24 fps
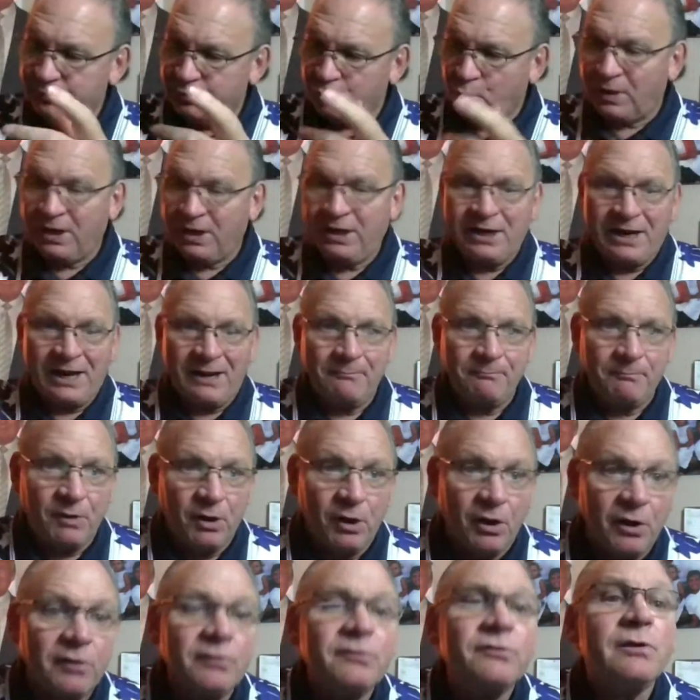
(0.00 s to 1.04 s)

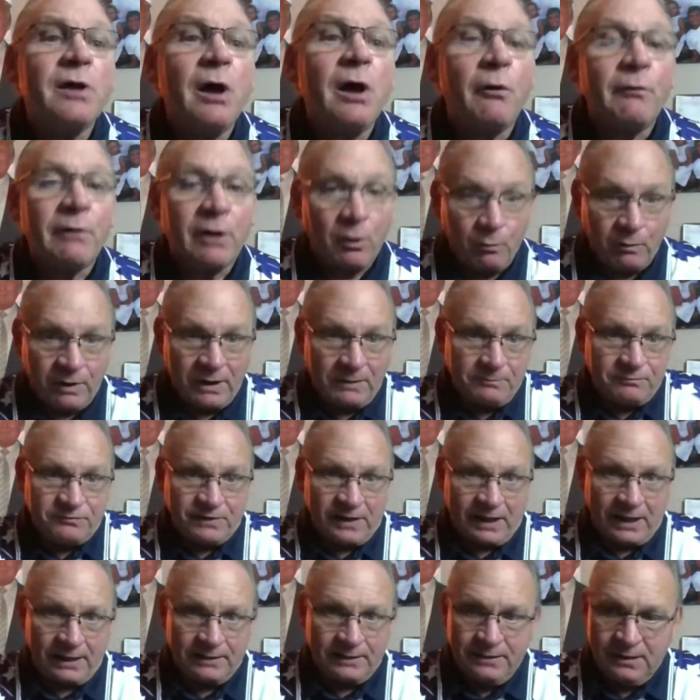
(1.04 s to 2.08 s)
$29 on our
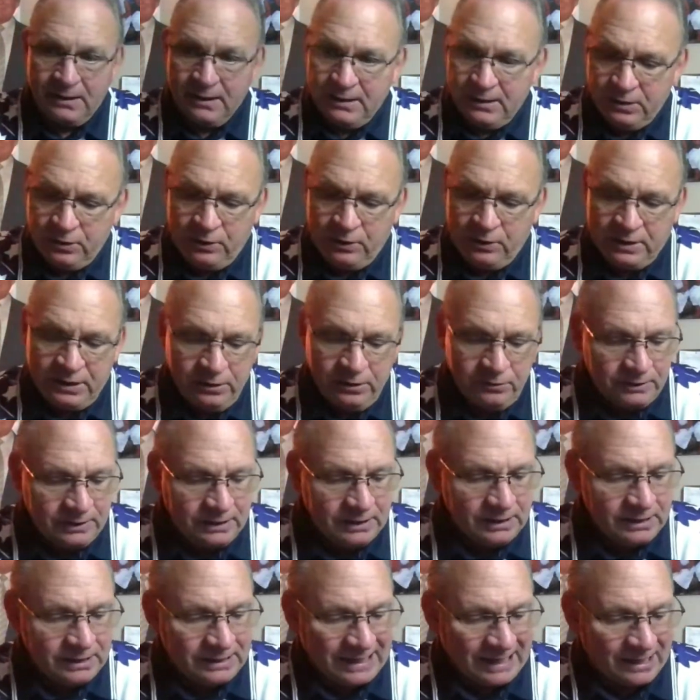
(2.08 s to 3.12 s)
website. You can either
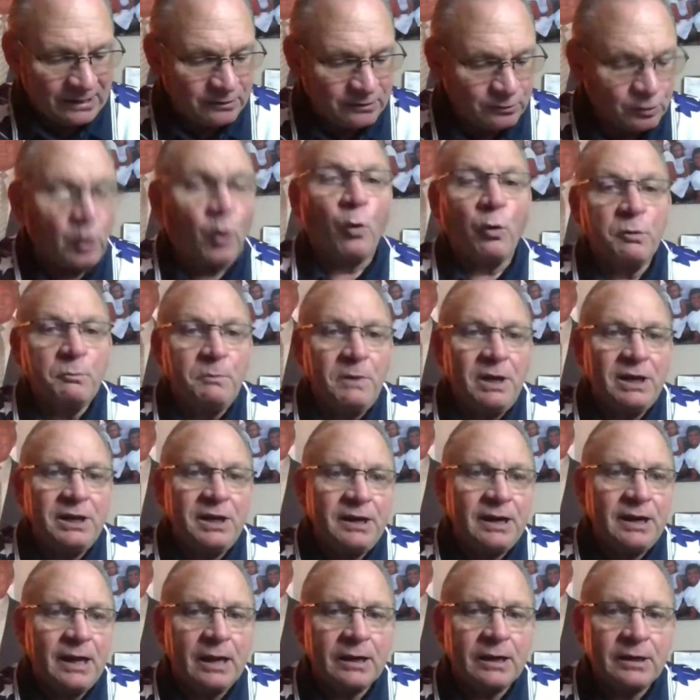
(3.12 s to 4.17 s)
get it at
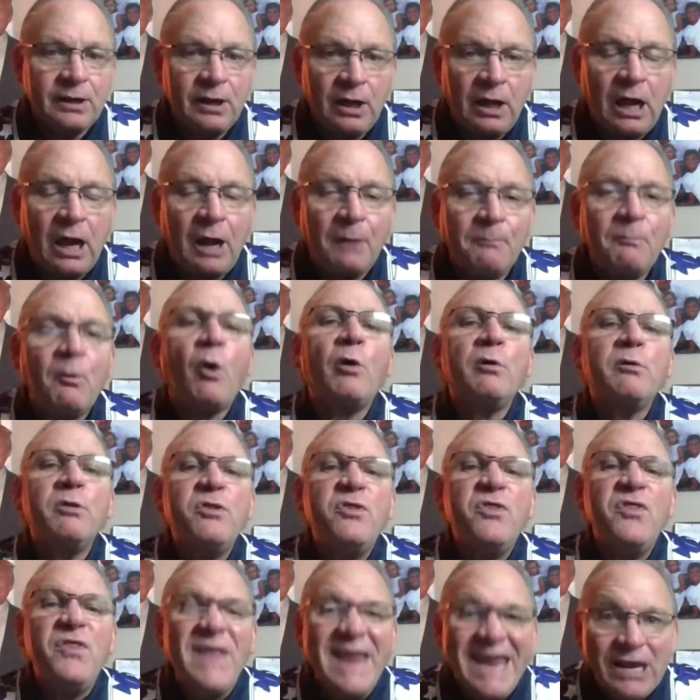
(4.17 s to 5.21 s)
cordbuddy.com or
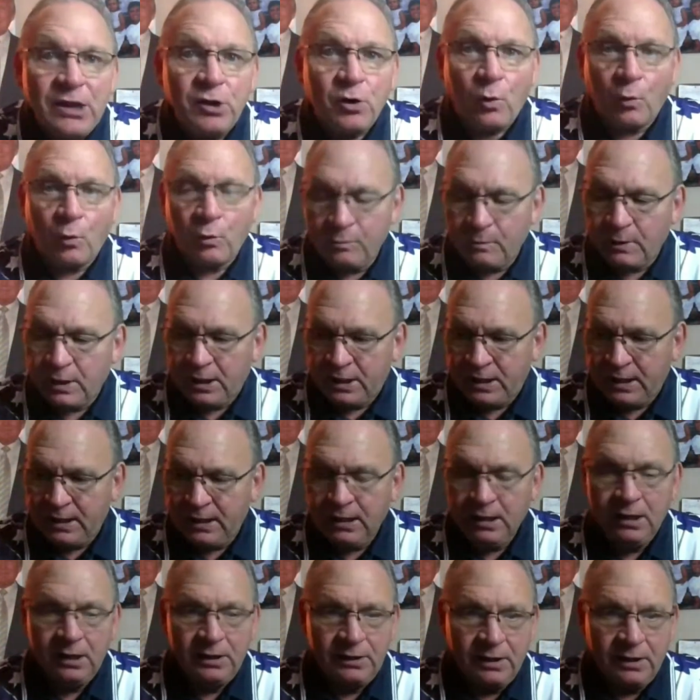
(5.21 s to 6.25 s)

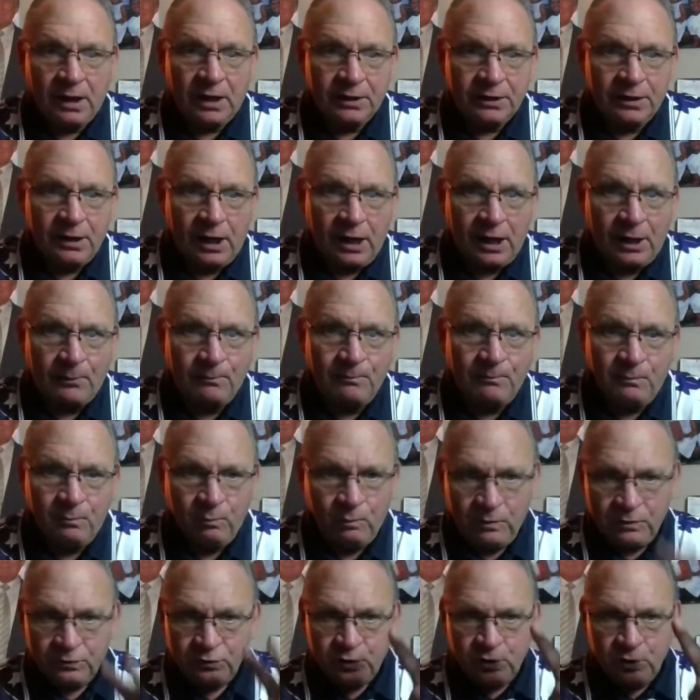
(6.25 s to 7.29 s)
thecordbuddy.com.
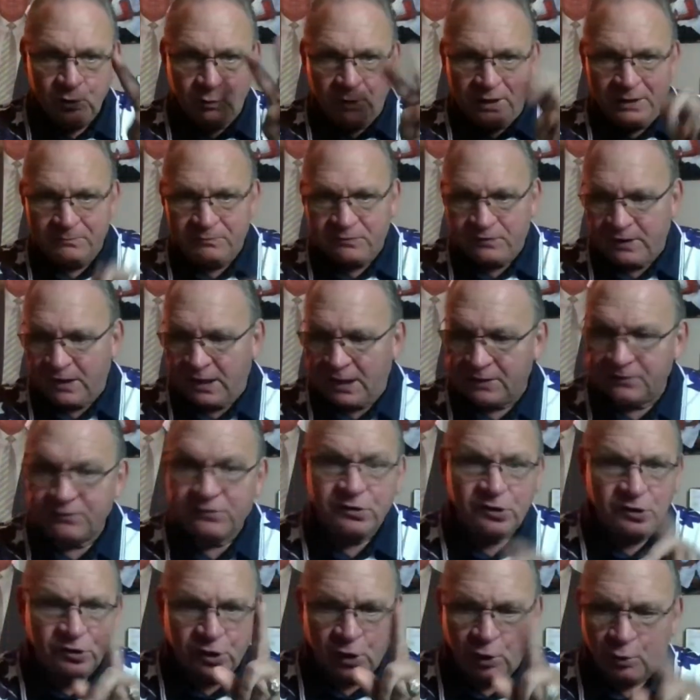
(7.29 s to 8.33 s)
2
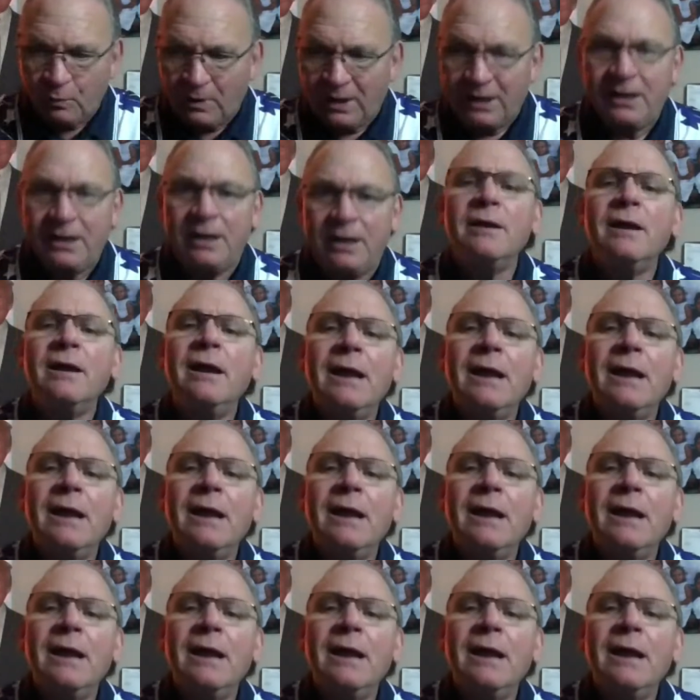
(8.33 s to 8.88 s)
websites, no waiting.